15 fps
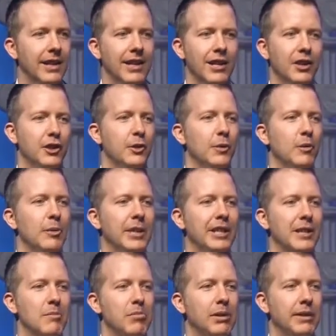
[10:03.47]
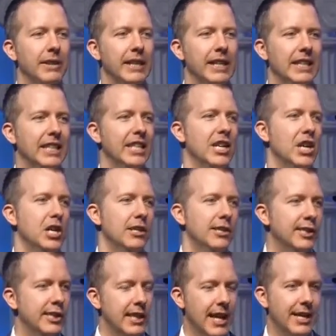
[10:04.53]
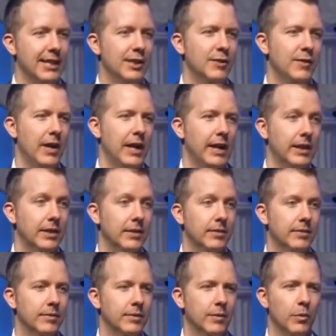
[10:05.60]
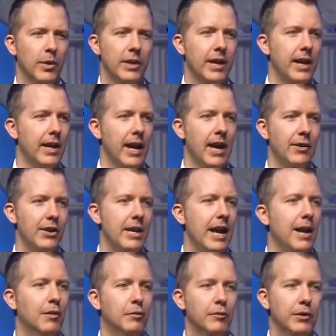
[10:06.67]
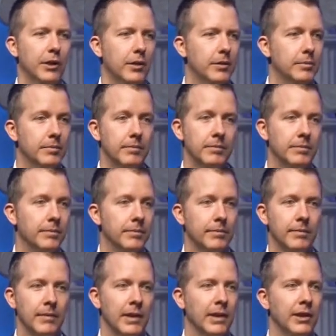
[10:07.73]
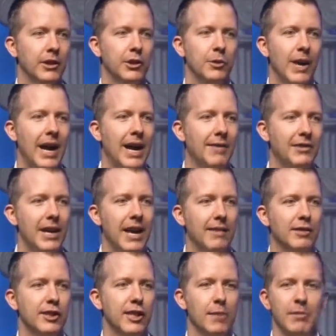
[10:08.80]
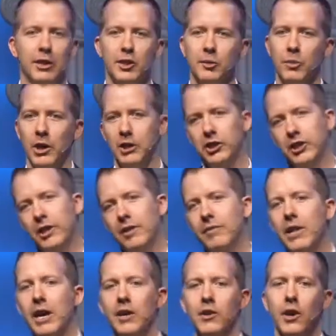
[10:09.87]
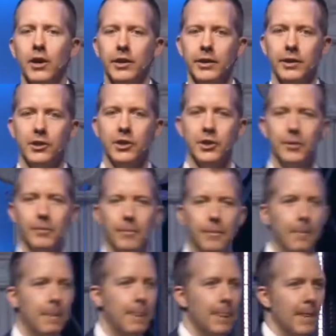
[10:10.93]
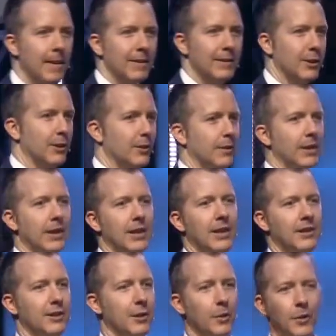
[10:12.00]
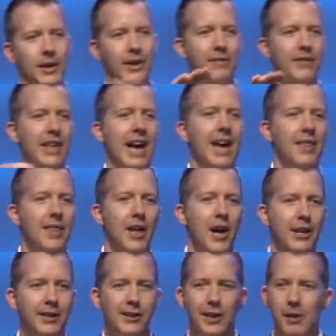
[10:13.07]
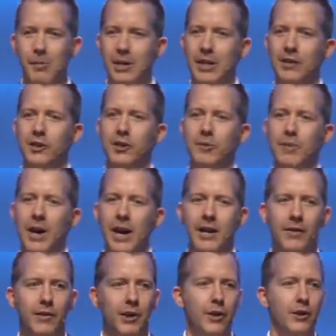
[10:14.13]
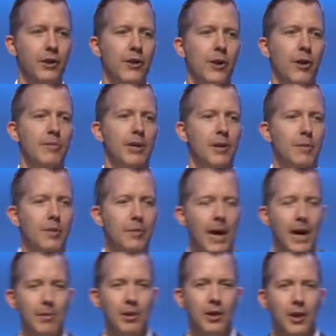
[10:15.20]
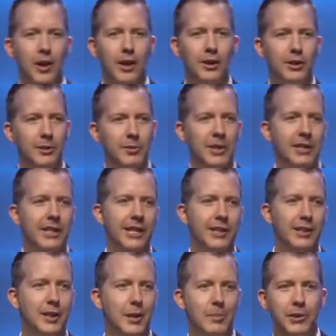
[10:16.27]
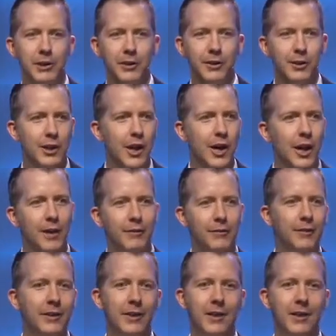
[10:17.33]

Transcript: You will be completely unsatisfied without an outflow. You have to have some expression of that knowledge. So if that thought is coming into your mind of, I'm done with Bible college, just going to take a couple years off,